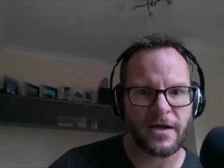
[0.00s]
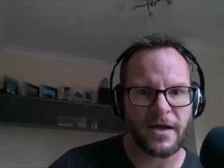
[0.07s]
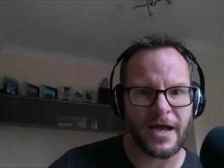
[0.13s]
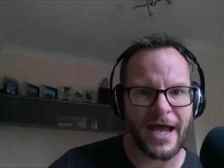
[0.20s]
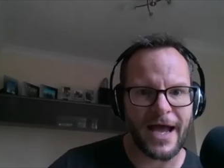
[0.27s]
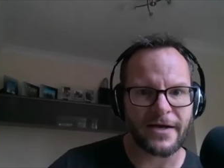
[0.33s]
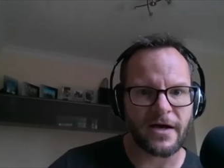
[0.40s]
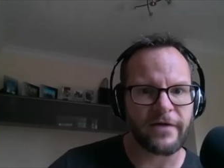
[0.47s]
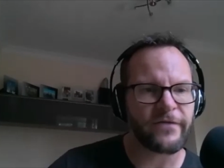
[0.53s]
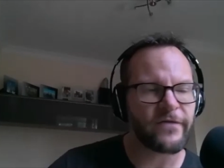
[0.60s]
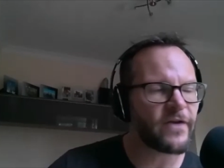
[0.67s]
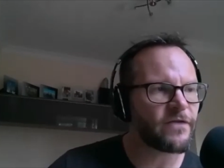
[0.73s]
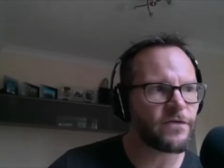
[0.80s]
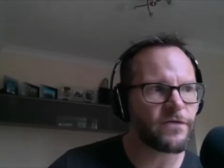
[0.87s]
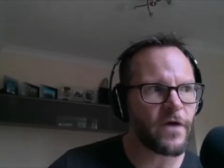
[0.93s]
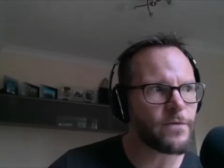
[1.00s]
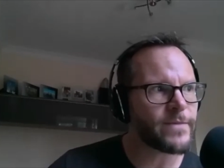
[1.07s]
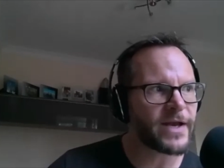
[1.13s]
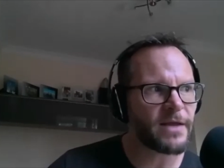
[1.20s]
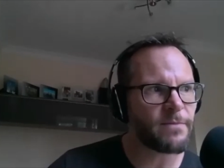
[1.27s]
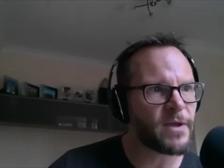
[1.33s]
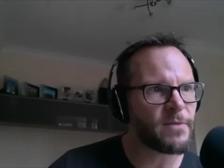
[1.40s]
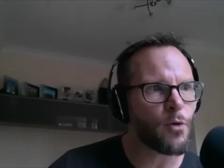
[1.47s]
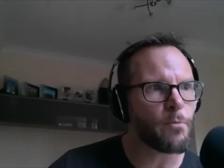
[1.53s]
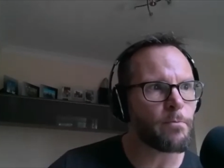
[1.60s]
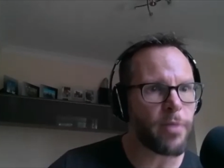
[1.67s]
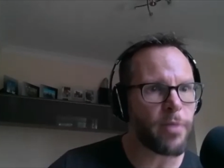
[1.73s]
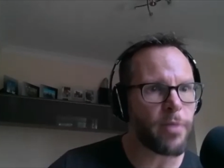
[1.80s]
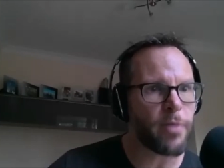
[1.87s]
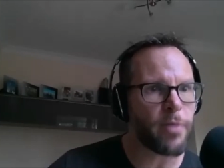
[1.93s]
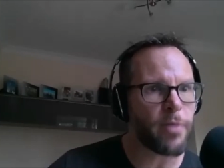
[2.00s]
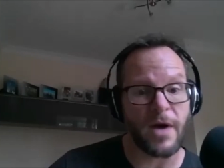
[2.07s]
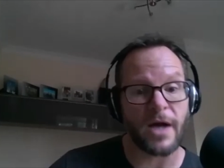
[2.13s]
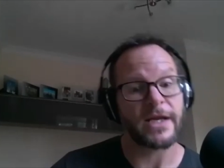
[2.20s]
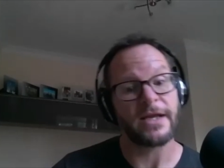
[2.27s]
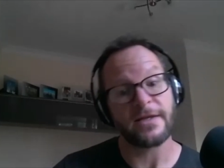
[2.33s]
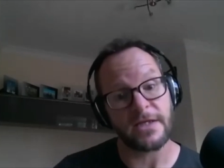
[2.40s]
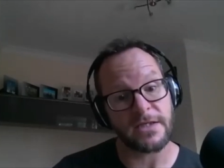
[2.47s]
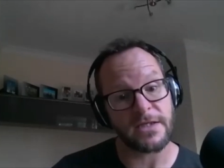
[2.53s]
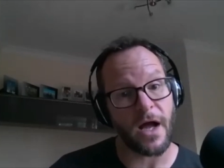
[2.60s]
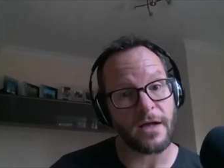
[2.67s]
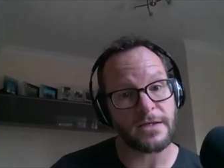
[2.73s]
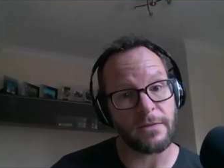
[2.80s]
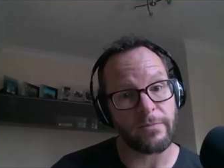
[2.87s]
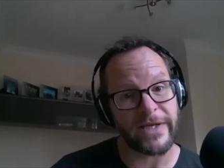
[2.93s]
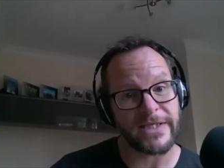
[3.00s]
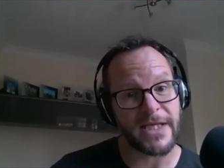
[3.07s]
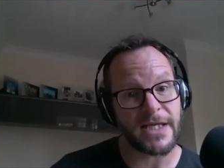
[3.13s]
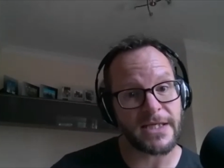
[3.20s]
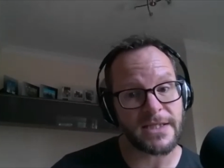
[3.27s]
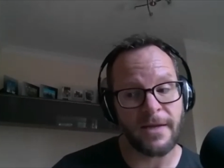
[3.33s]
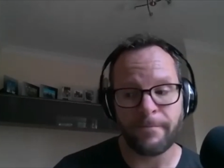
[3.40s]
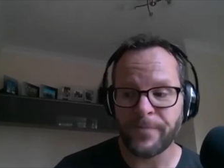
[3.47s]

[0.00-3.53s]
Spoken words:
And I've seen so many people borrow money to start a business,